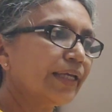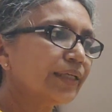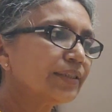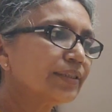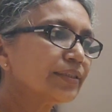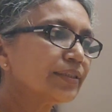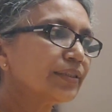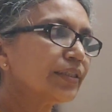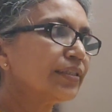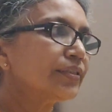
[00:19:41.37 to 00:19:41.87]

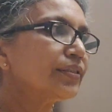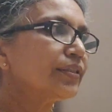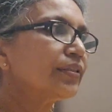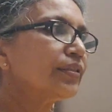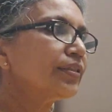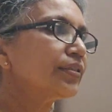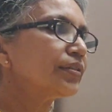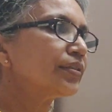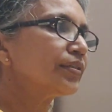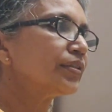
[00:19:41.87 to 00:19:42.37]
X is the
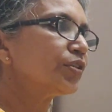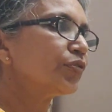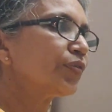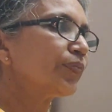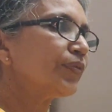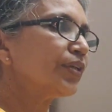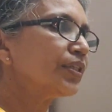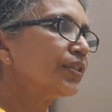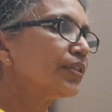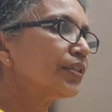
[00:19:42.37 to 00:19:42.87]
distance
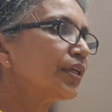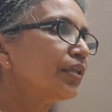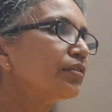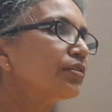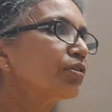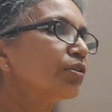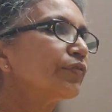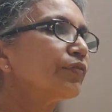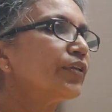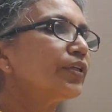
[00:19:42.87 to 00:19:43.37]
from the
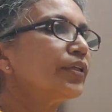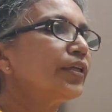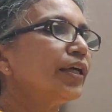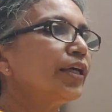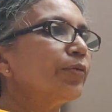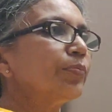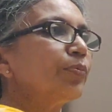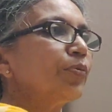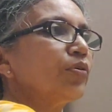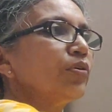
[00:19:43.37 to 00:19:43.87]
center of the
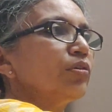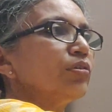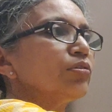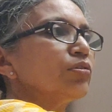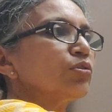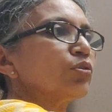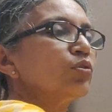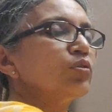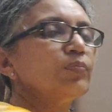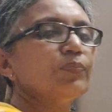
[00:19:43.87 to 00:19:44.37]
dipole
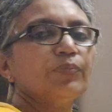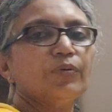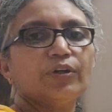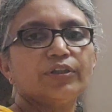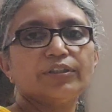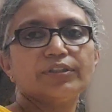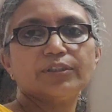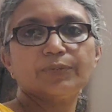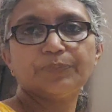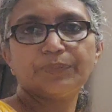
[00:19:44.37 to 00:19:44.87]
to
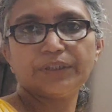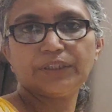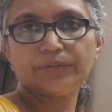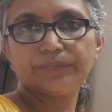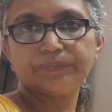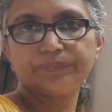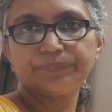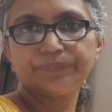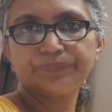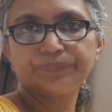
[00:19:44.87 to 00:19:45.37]
point P.